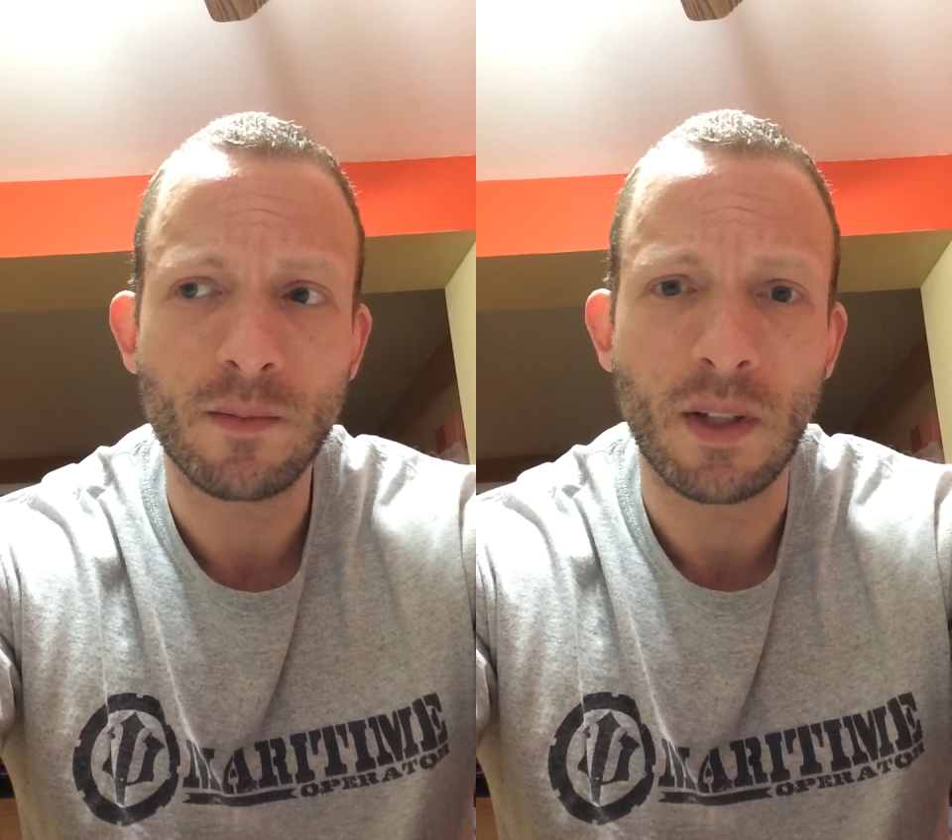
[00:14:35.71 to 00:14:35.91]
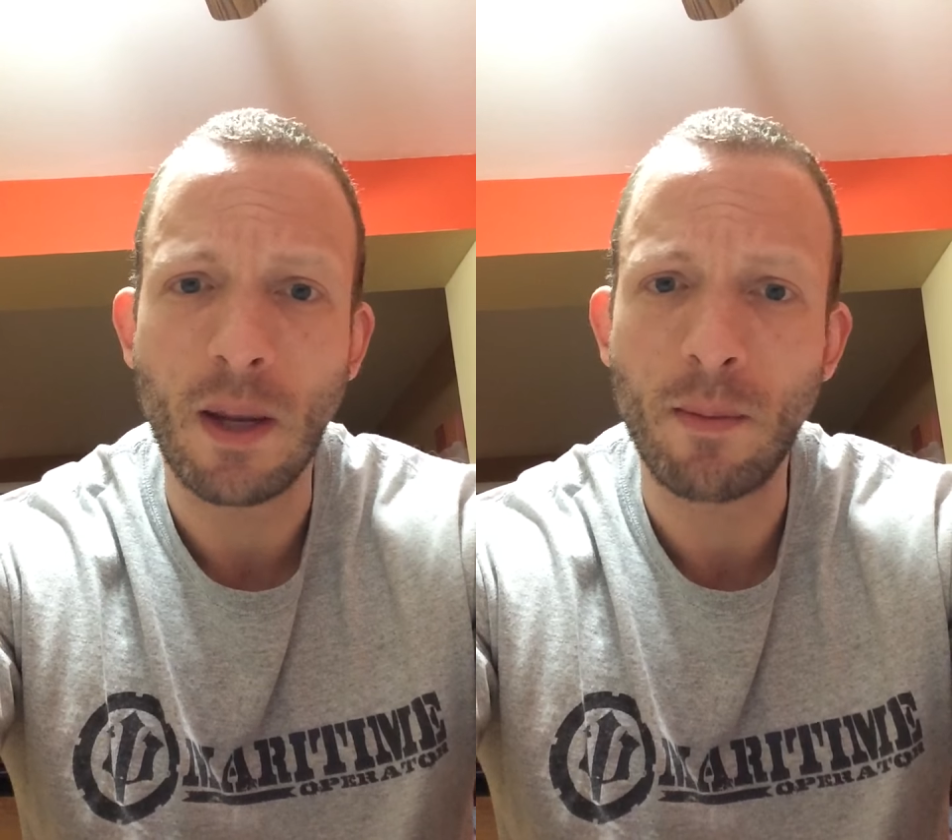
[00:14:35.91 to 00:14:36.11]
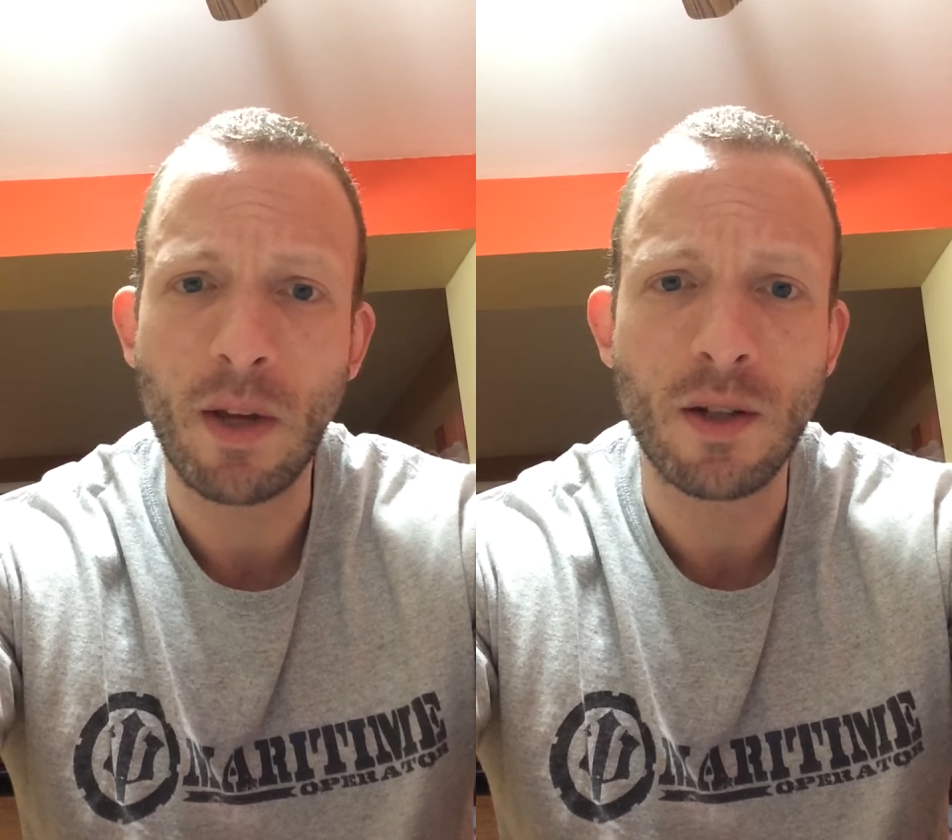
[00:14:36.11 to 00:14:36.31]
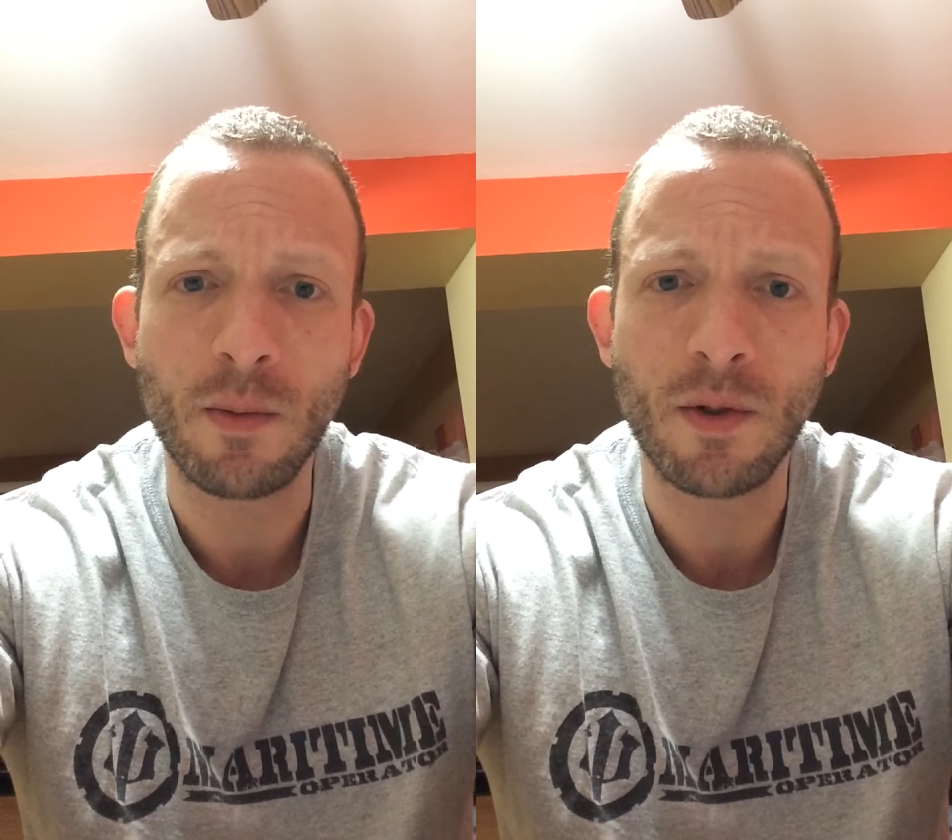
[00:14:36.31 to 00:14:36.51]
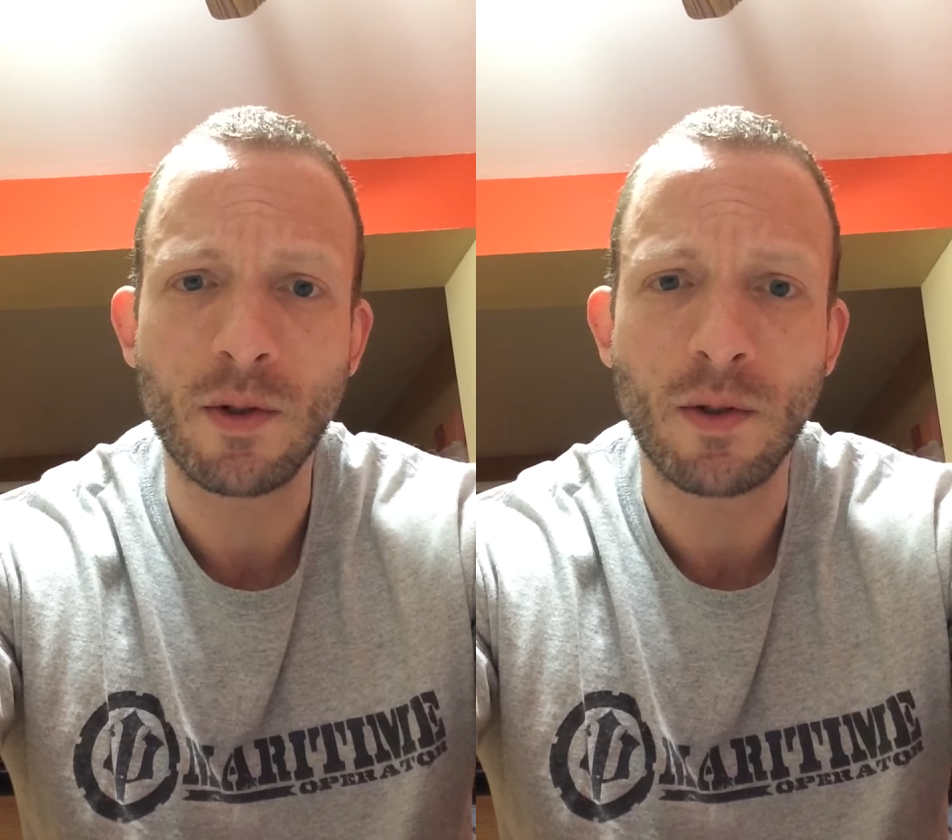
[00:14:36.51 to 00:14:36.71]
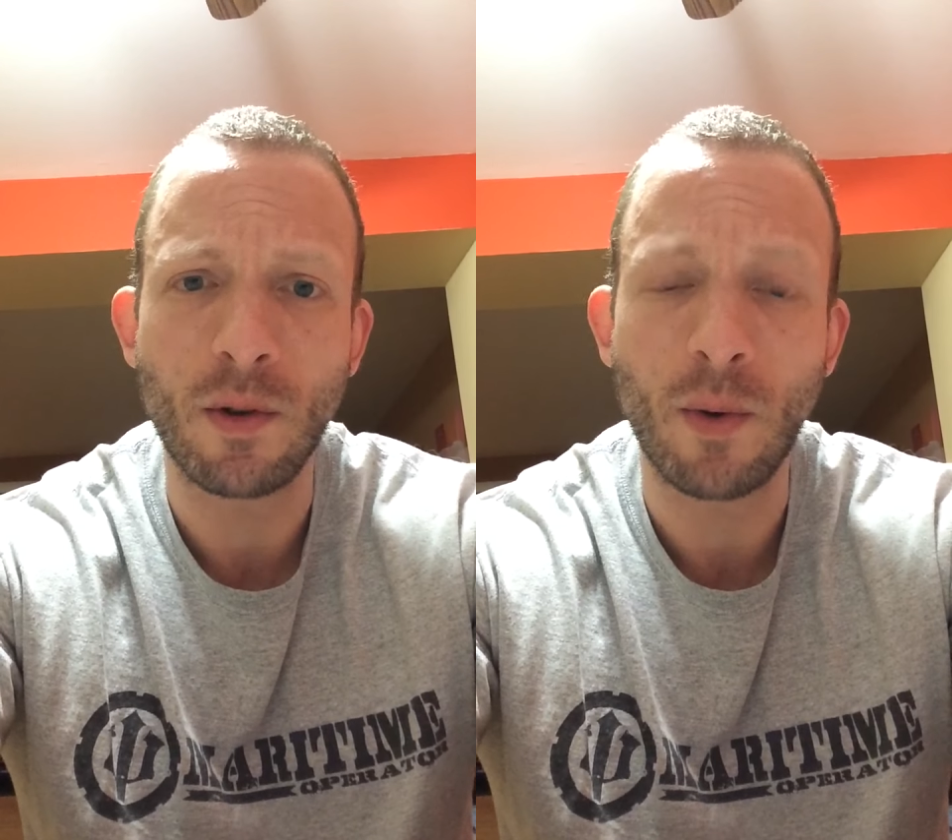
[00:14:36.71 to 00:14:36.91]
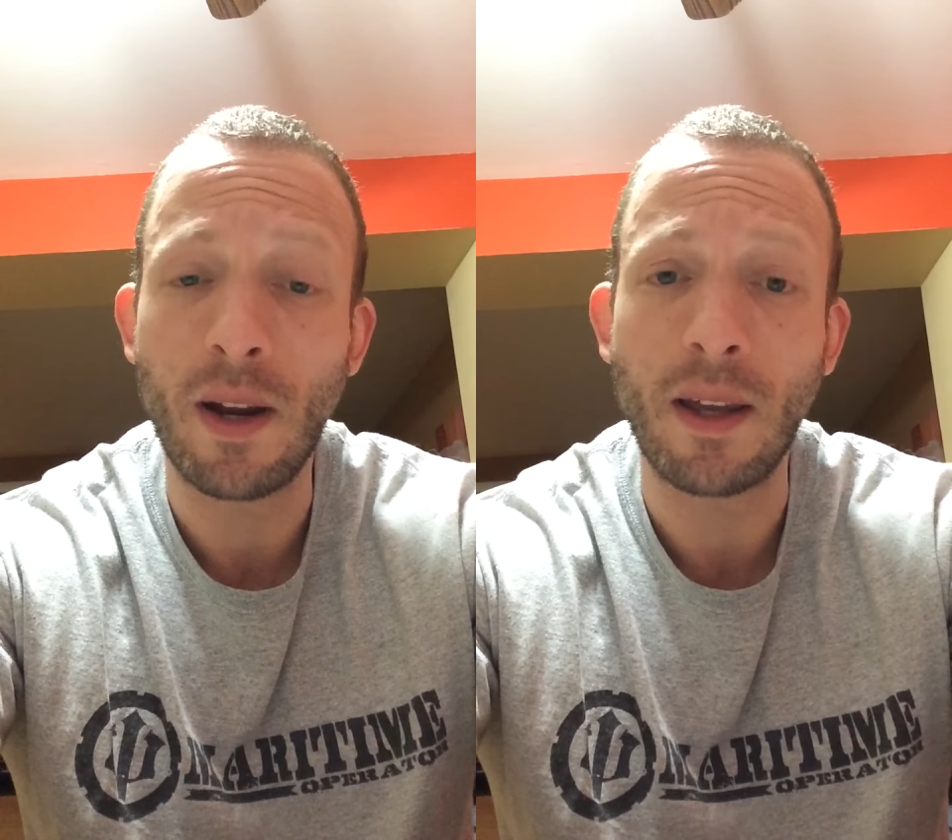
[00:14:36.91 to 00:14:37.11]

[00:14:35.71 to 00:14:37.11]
The temptation was just too great.